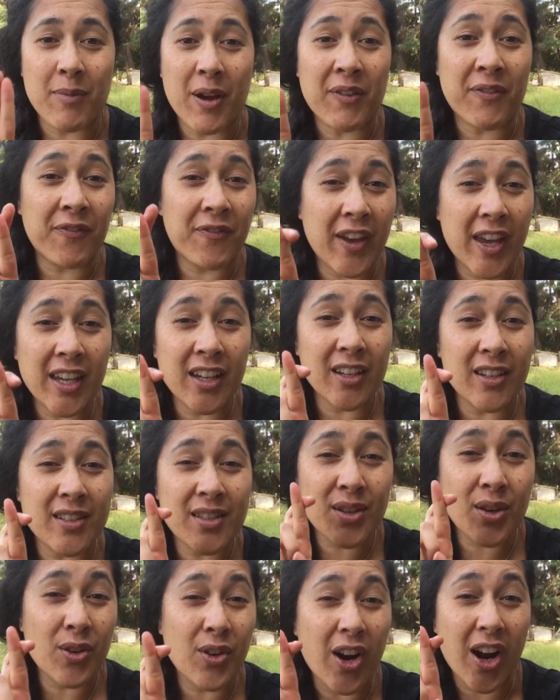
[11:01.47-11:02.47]
my
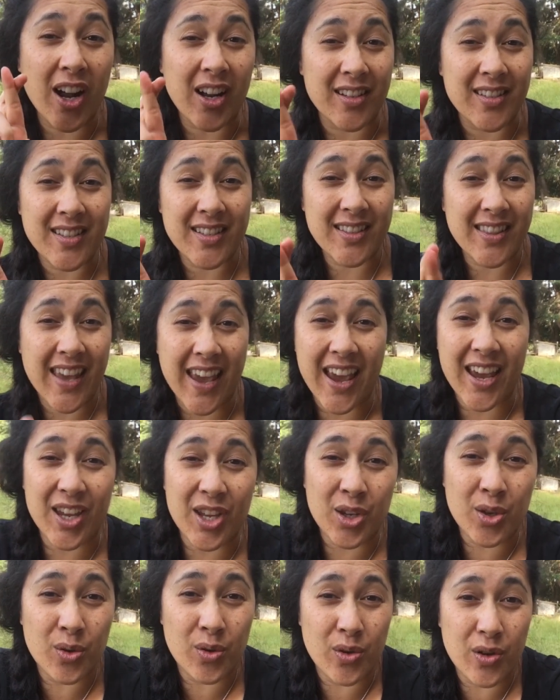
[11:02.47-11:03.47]
fingers crossed that
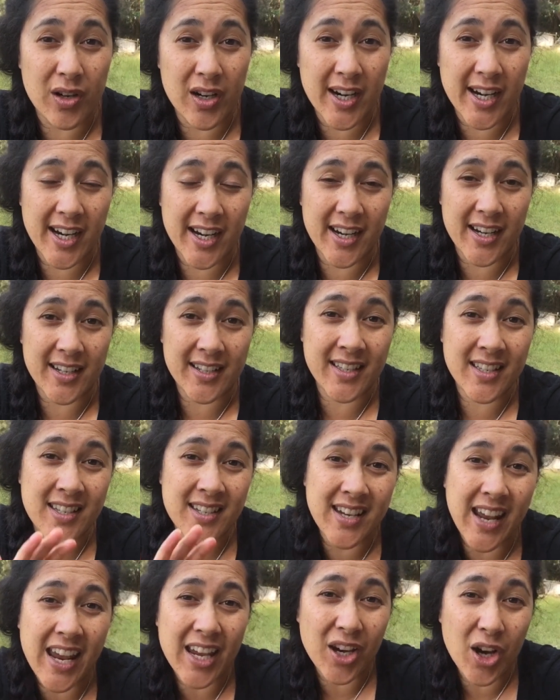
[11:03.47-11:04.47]
your
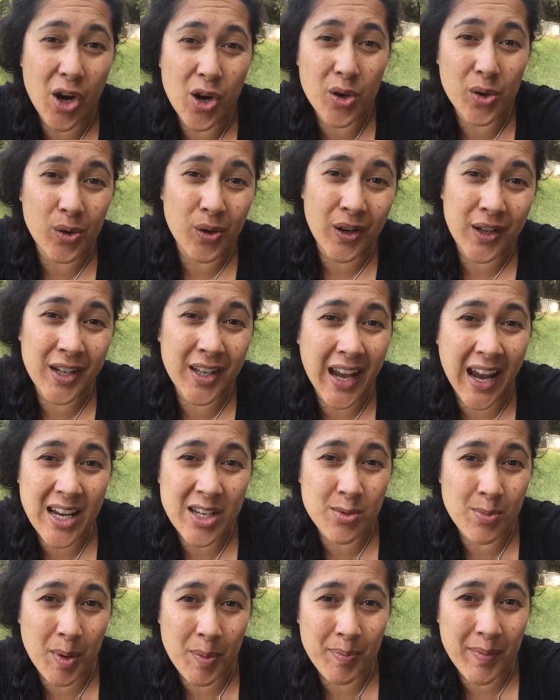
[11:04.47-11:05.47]
stakeholder
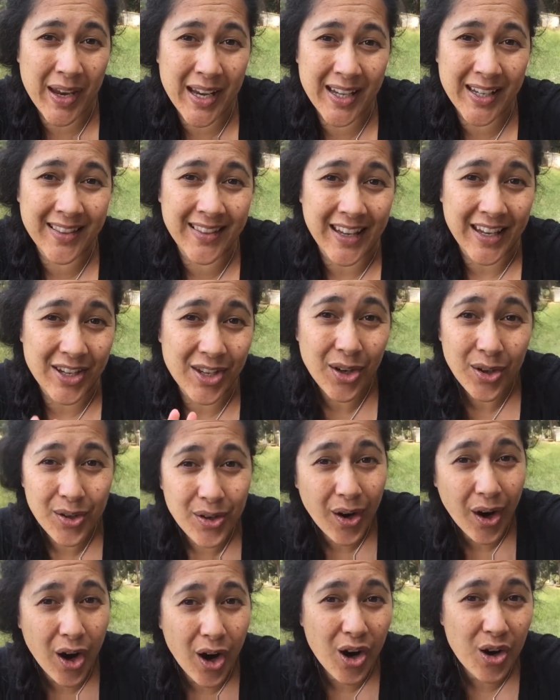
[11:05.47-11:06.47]
engagement meeting that
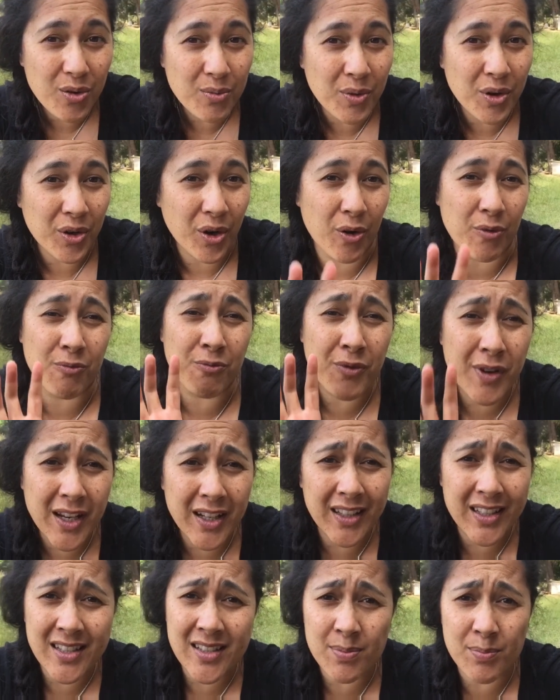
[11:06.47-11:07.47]
you hold will go
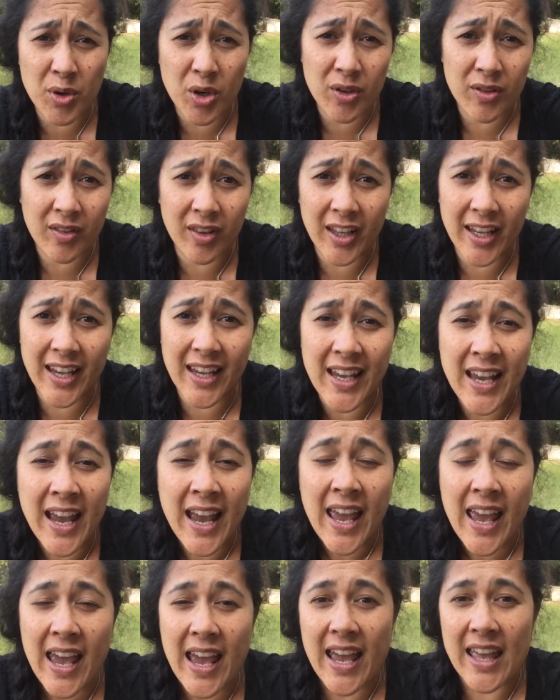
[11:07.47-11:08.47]
really smoothly,
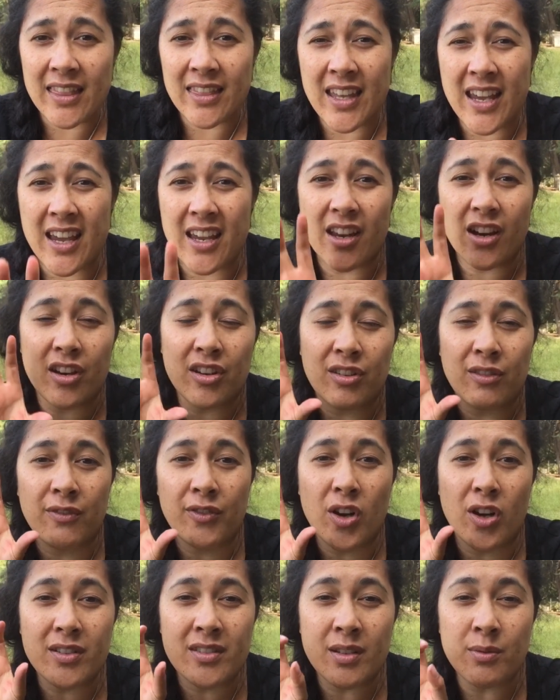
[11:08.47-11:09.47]
and that you've
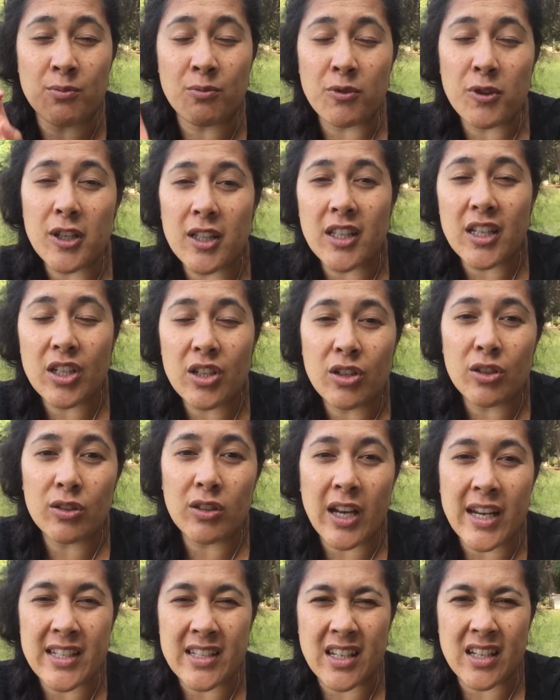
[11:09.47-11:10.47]
got some really
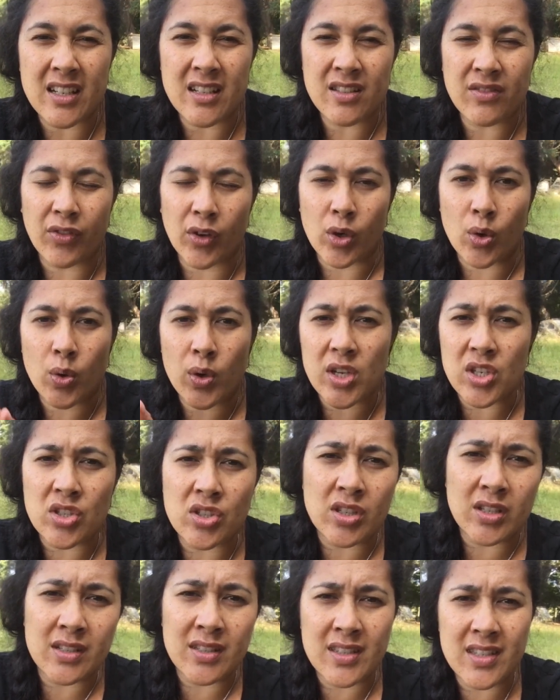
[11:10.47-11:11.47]
cool ideas for
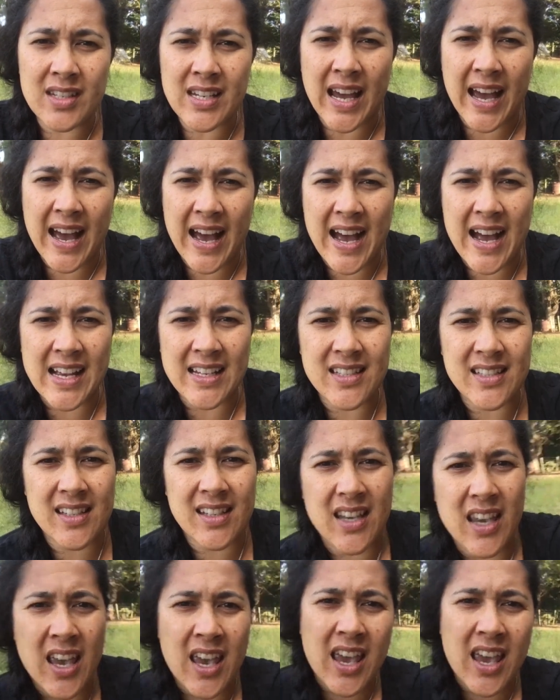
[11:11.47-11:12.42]
questions to ask.